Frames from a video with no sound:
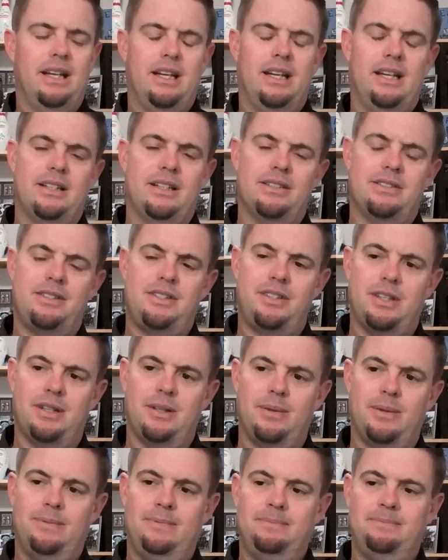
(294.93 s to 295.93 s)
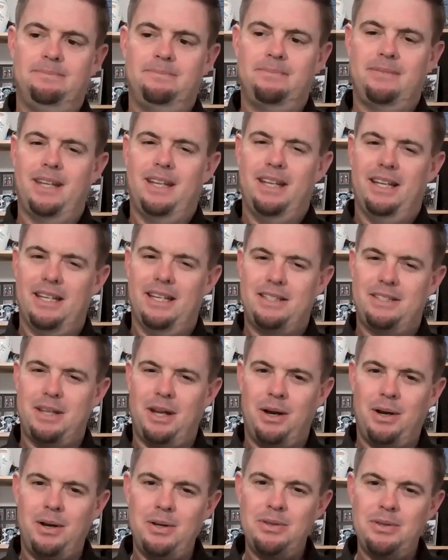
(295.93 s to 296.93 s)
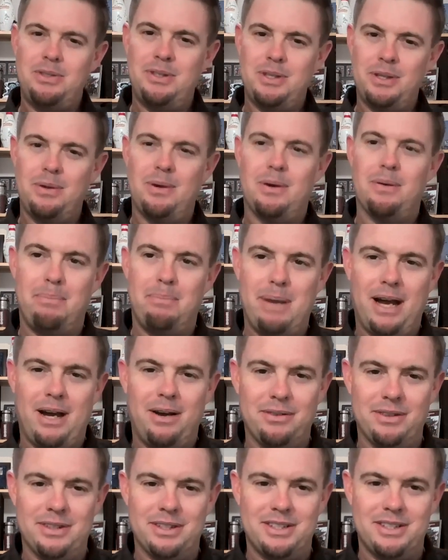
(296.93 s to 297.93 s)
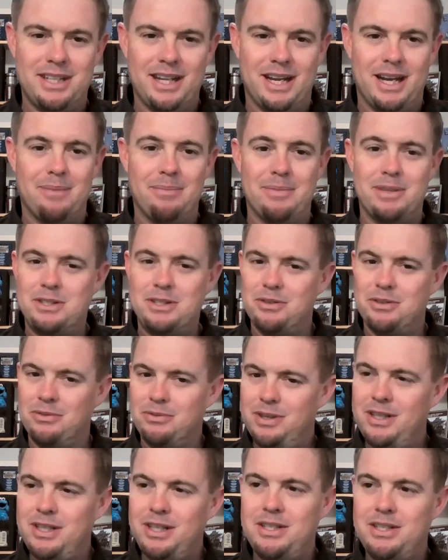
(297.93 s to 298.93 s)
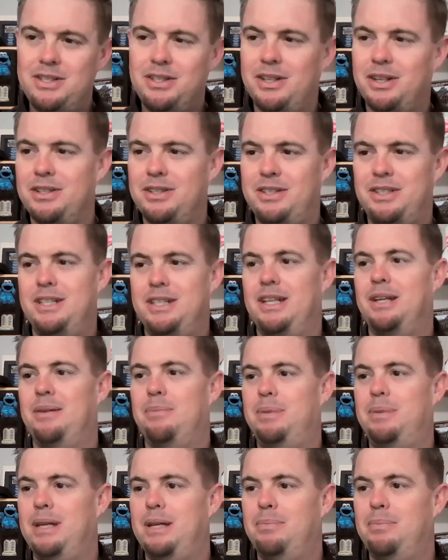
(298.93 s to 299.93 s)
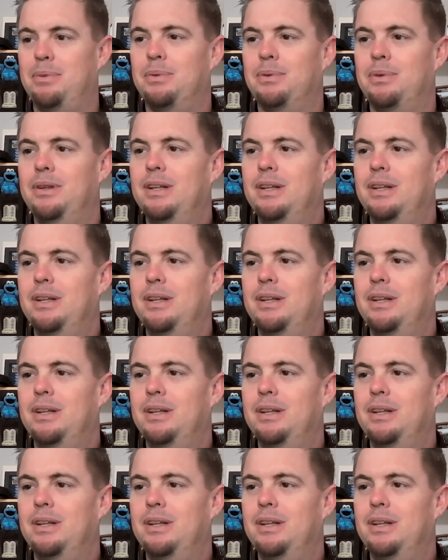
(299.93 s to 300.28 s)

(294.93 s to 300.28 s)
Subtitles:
And so It's also about this time that you really start seeing people